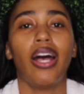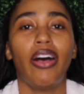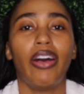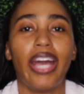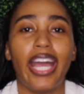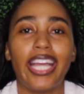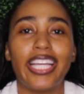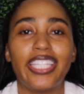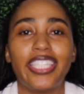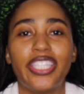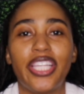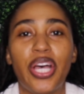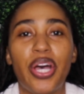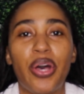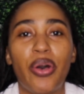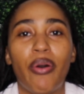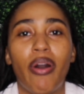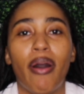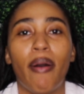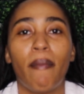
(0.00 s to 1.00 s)
Okay,
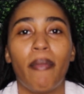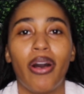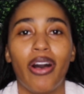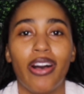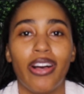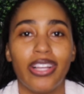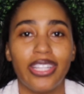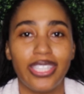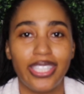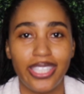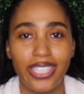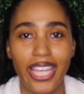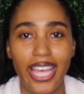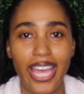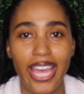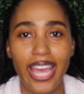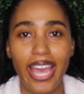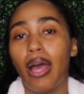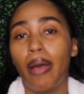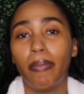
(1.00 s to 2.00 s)
so I'm all
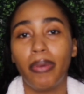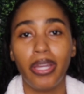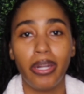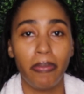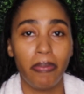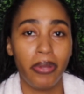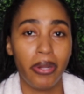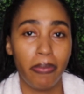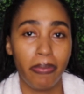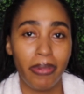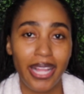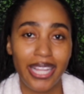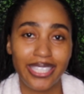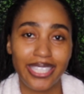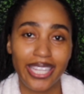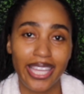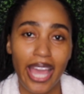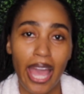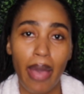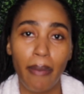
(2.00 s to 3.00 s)
set. I'm gonna put a
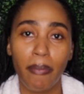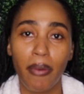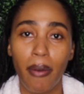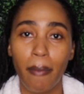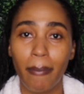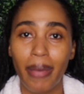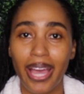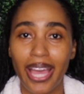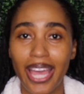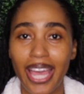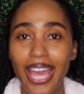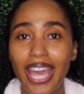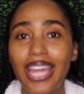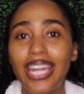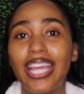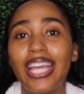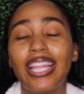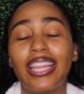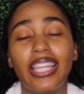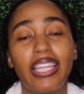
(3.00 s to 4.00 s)
plastic cap on my
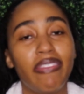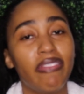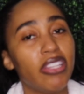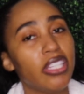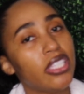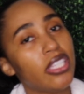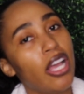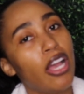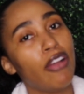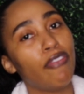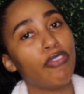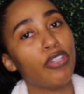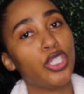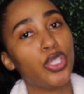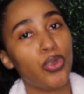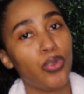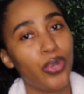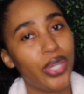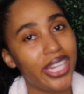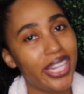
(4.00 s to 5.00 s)
head and leave this on for
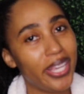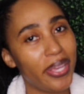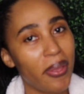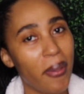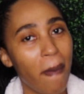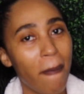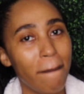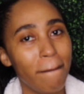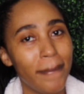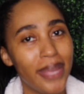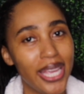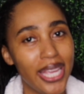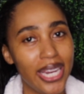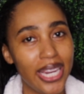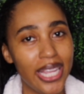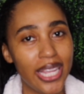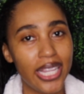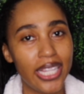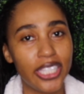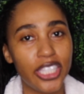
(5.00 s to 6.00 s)
20
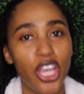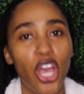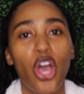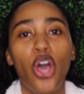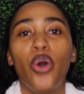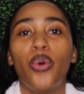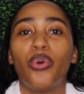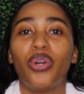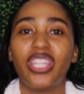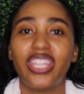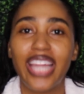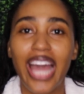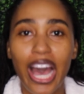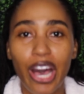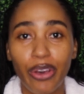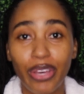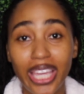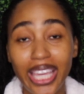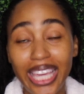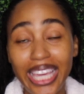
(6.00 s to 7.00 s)
minutes
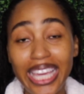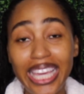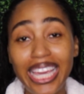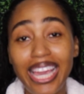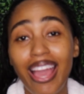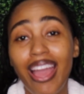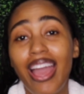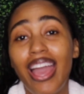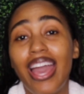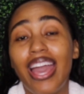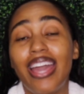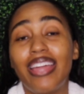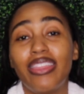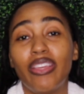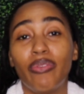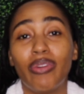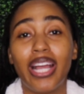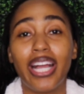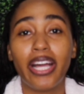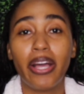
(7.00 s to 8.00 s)
without heat, and
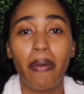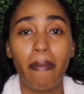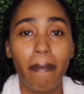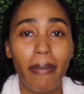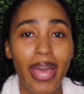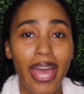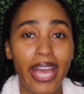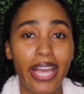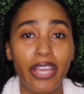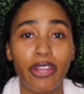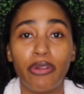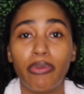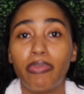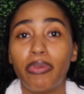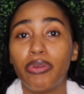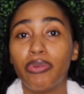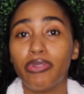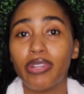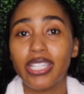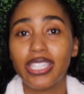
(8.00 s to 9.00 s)
then when I come back it'll
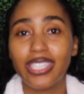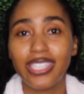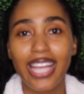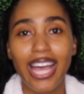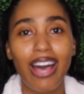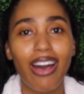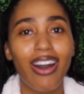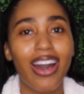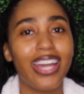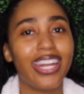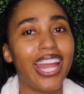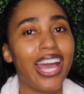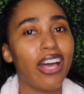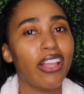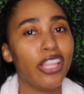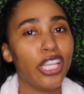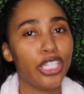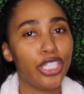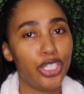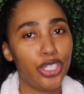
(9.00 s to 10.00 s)
be rinsed out, and
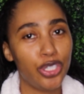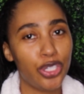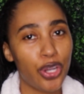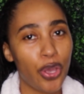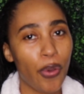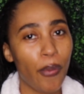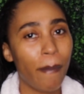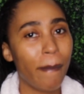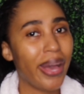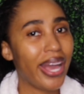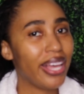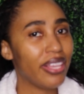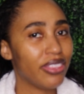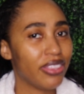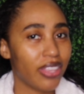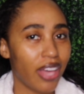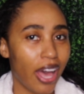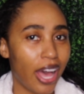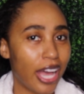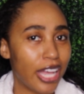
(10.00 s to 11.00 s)
I'll let you know my
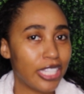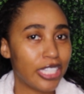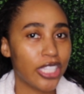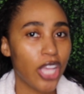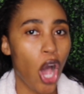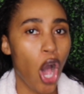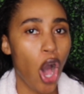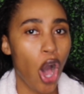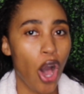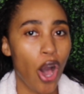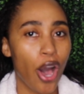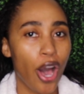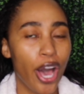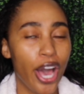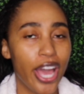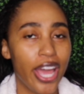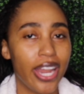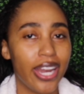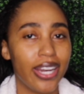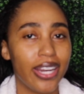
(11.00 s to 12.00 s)
thoughts
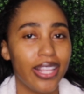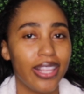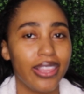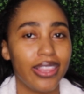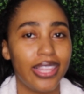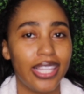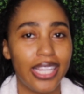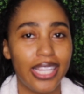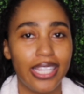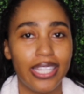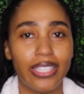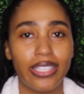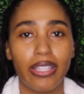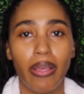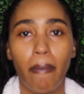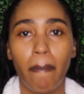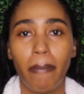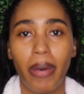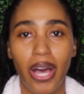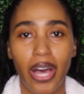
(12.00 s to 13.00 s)
on these
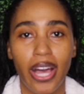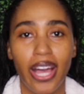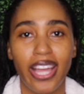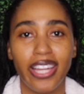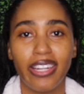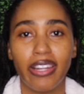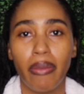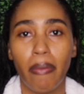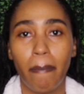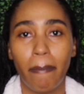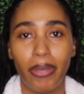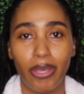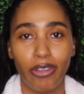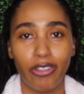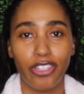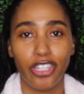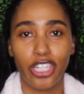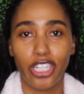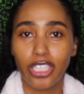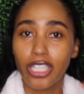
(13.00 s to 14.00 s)
bond
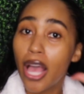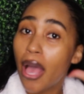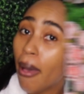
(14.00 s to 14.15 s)
builders.